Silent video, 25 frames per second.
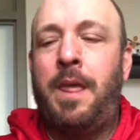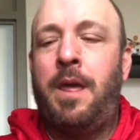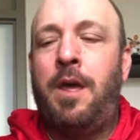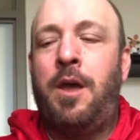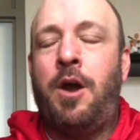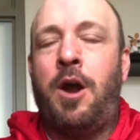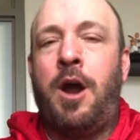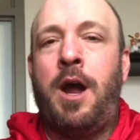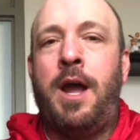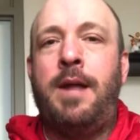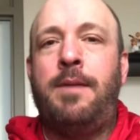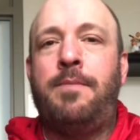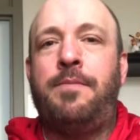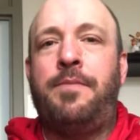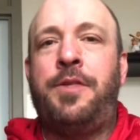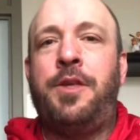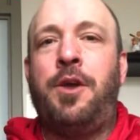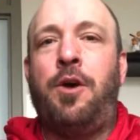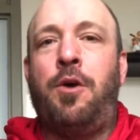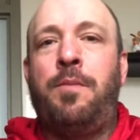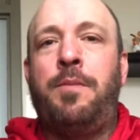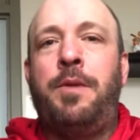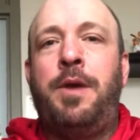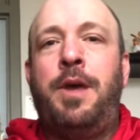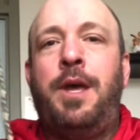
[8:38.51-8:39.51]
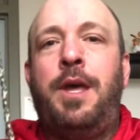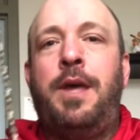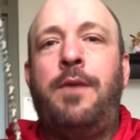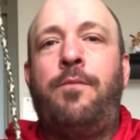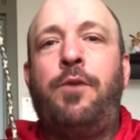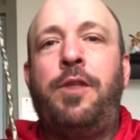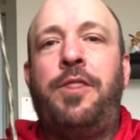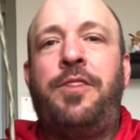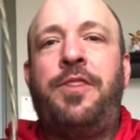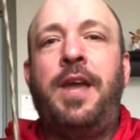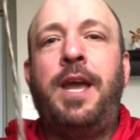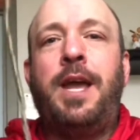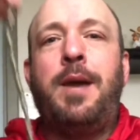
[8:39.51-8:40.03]
All right. So if we
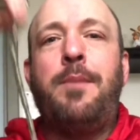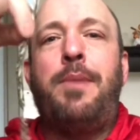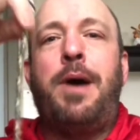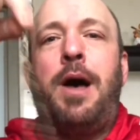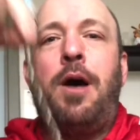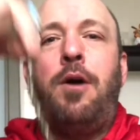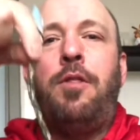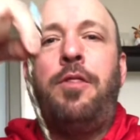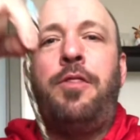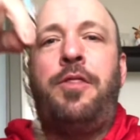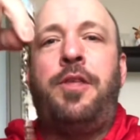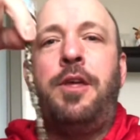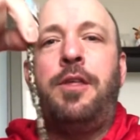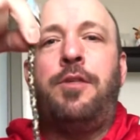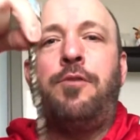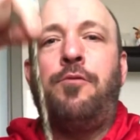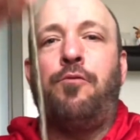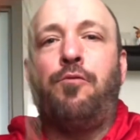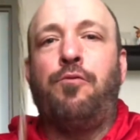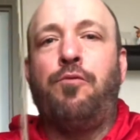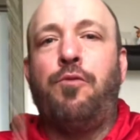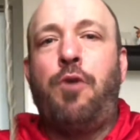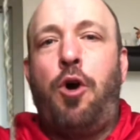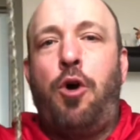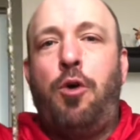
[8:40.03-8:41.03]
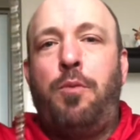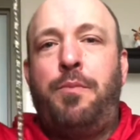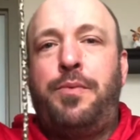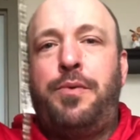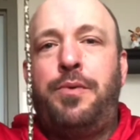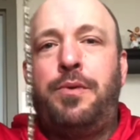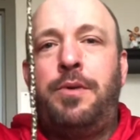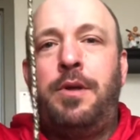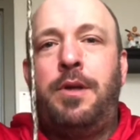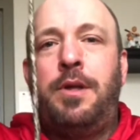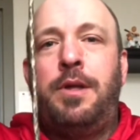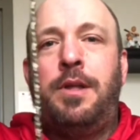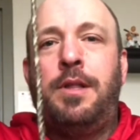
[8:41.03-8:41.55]
think about this rope
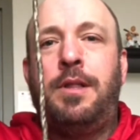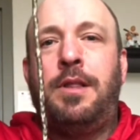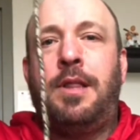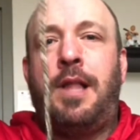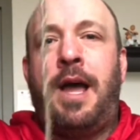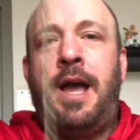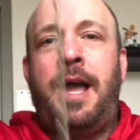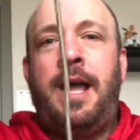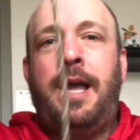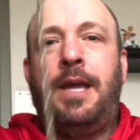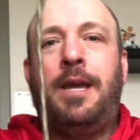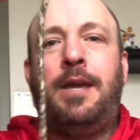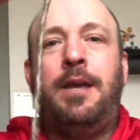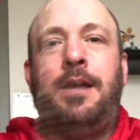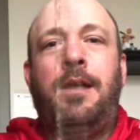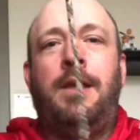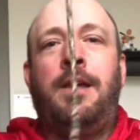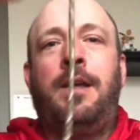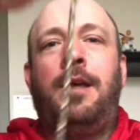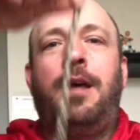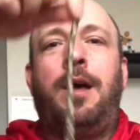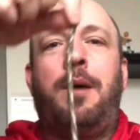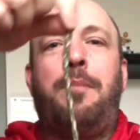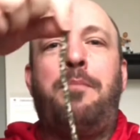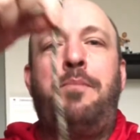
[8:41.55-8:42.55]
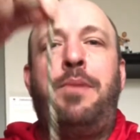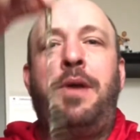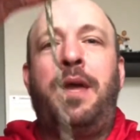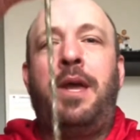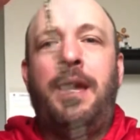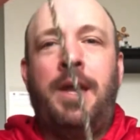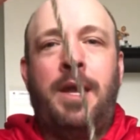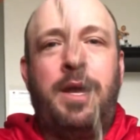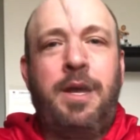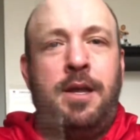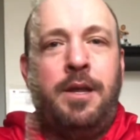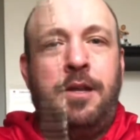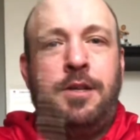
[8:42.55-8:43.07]
like a
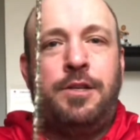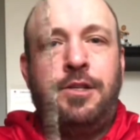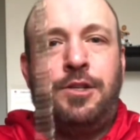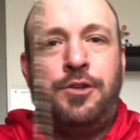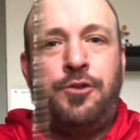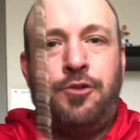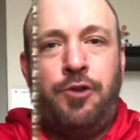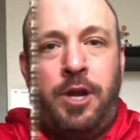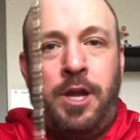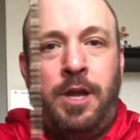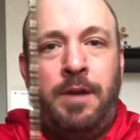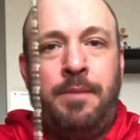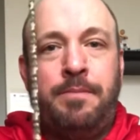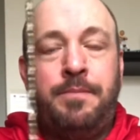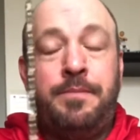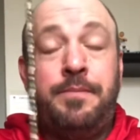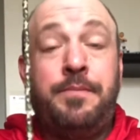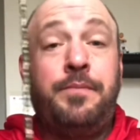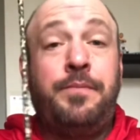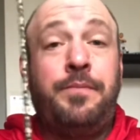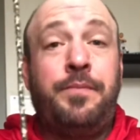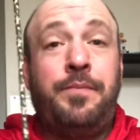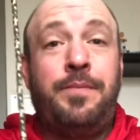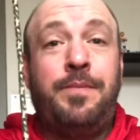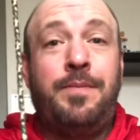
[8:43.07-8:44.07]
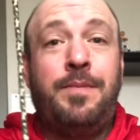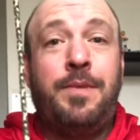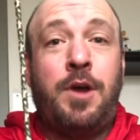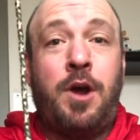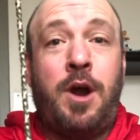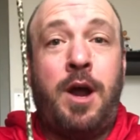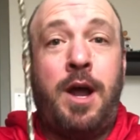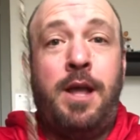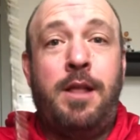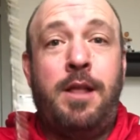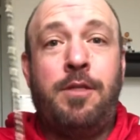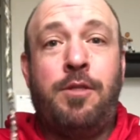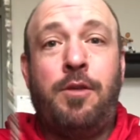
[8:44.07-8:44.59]
big tree, all
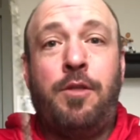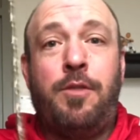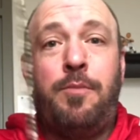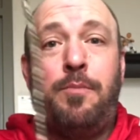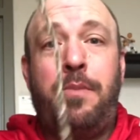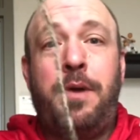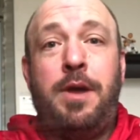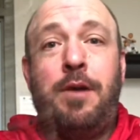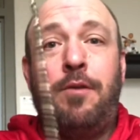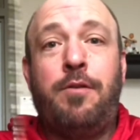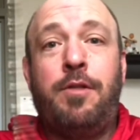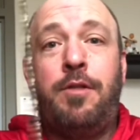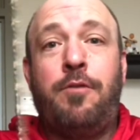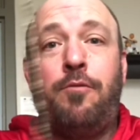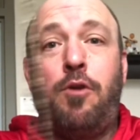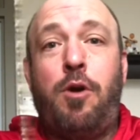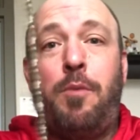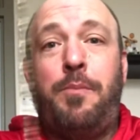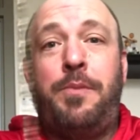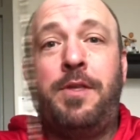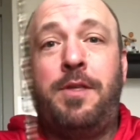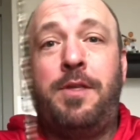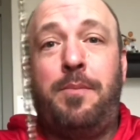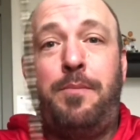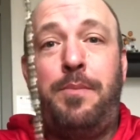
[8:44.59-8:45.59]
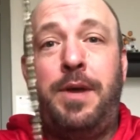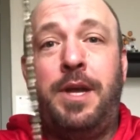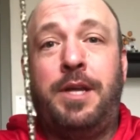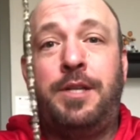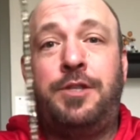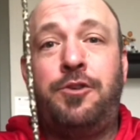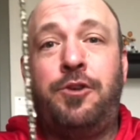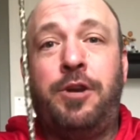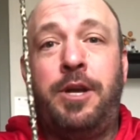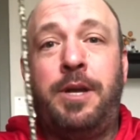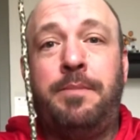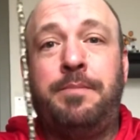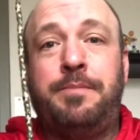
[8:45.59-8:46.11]
right. So the rope is a big tree.